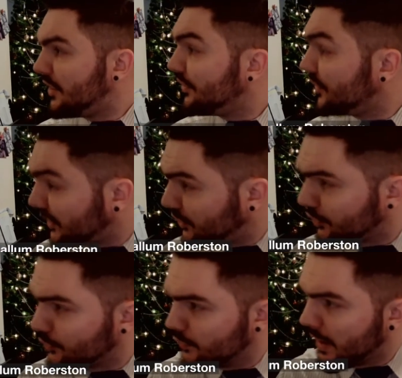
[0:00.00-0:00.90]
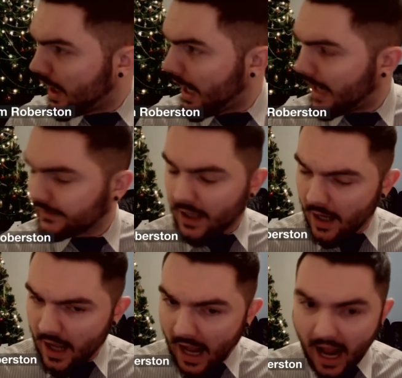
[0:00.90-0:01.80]
Thank you, Hannah.
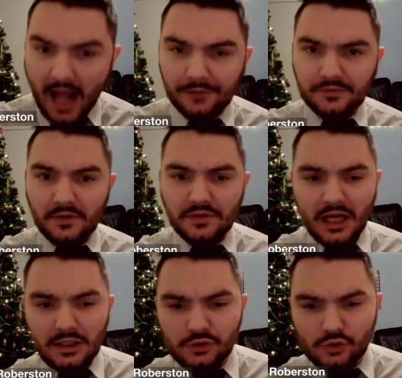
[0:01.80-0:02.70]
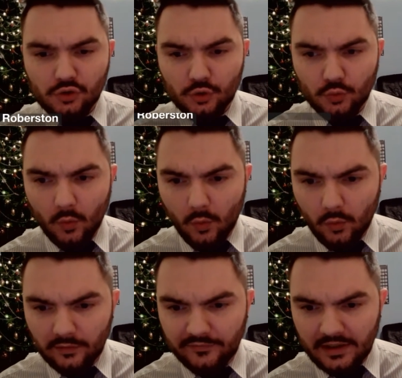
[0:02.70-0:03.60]
And thanks to
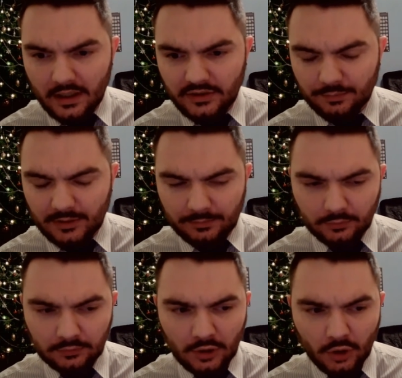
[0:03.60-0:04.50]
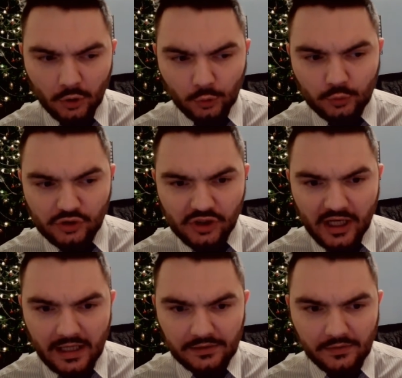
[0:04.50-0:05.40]
all of the other people who
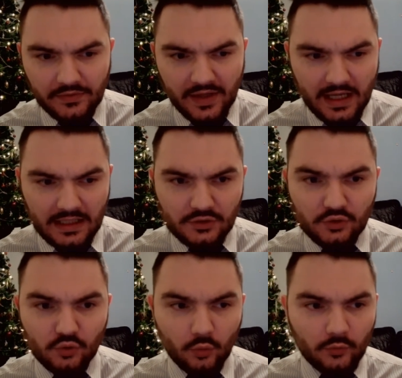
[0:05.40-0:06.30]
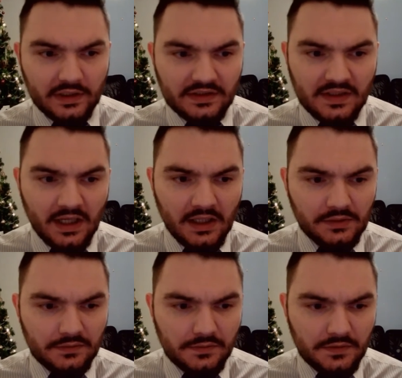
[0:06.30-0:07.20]
shared their stories
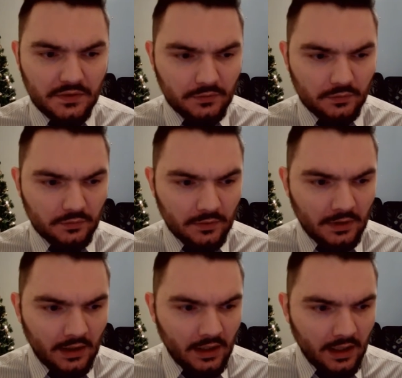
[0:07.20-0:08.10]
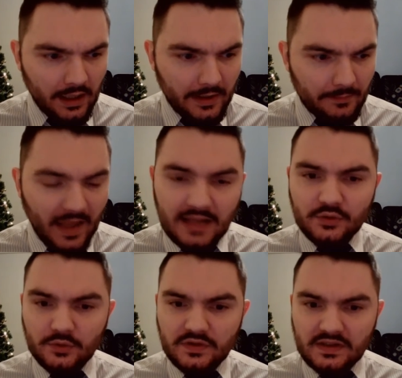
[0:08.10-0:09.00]
too. As
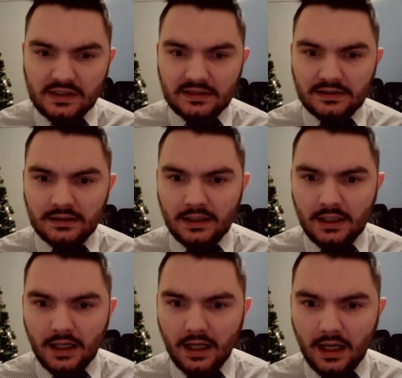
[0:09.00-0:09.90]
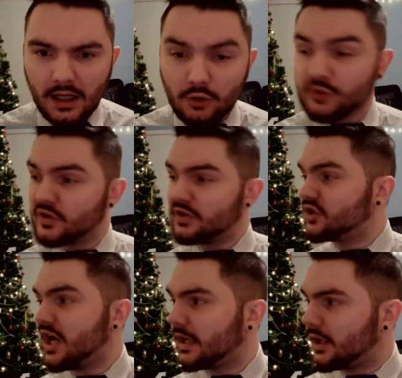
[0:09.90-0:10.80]
you can see, across the
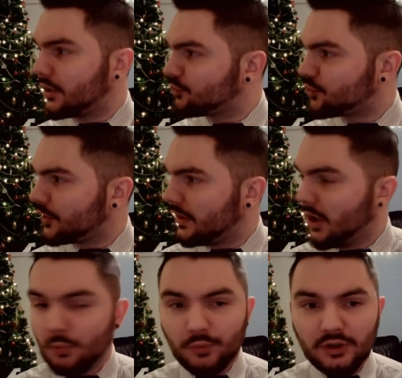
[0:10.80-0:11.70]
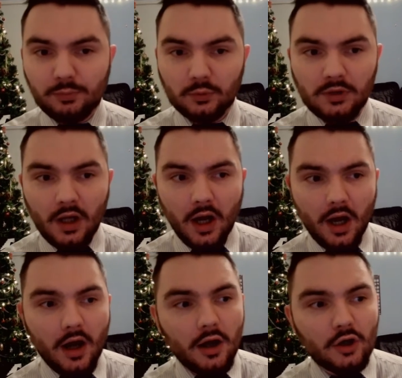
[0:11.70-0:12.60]
entire country, people
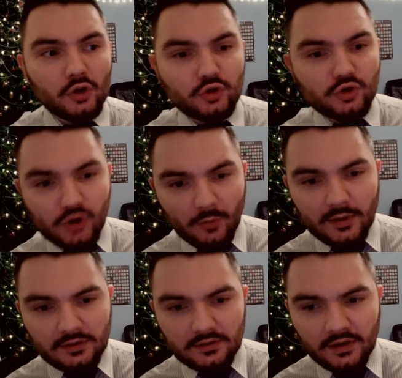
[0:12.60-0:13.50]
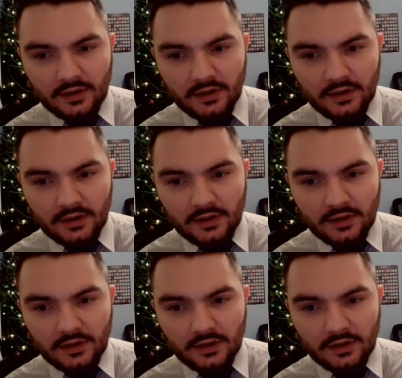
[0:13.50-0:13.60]
are showing